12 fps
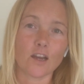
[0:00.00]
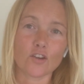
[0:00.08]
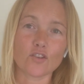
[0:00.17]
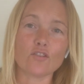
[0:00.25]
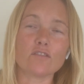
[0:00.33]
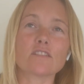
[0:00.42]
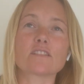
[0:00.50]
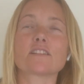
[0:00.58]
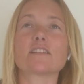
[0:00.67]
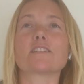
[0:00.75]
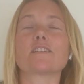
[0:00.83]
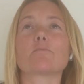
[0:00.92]

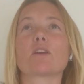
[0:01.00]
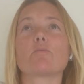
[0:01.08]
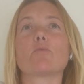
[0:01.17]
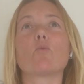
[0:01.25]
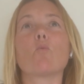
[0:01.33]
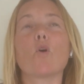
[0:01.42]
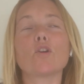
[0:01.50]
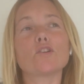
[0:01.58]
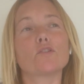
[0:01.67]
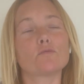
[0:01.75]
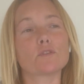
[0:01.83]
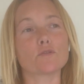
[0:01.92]
Narcissistic people want
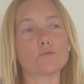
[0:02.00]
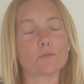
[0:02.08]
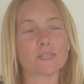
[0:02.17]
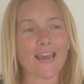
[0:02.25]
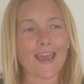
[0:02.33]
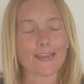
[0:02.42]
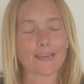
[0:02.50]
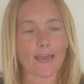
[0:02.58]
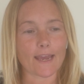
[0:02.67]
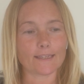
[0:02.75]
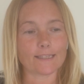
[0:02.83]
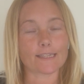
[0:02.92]
you to take
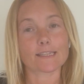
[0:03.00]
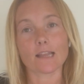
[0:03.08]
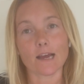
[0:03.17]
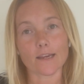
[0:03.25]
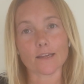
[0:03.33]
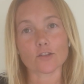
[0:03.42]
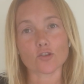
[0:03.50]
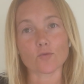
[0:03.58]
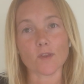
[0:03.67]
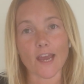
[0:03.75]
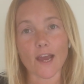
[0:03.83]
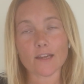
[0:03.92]
a dislike to
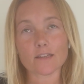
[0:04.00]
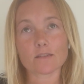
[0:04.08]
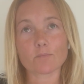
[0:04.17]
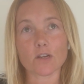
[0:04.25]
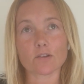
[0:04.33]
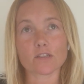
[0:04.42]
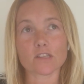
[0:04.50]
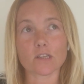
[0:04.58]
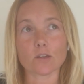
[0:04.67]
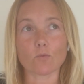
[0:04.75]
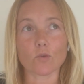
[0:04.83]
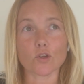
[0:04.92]
the ex because they
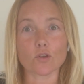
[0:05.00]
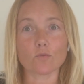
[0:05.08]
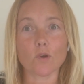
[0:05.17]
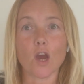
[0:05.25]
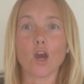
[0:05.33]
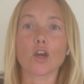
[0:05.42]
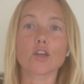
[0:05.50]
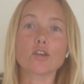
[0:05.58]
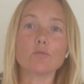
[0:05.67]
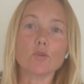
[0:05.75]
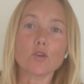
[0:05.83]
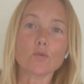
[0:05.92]
don't want you
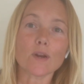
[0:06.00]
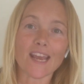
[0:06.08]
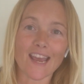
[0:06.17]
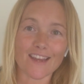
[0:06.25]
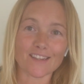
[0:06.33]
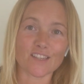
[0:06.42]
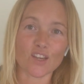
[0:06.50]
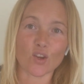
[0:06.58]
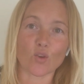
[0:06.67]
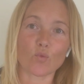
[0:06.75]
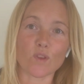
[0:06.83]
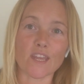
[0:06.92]
communicating
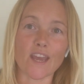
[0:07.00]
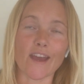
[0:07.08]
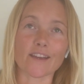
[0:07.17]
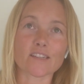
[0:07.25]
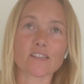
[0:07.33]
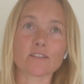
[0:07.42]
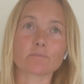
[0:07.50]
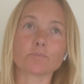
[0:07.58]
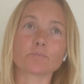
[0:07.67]
with the ex.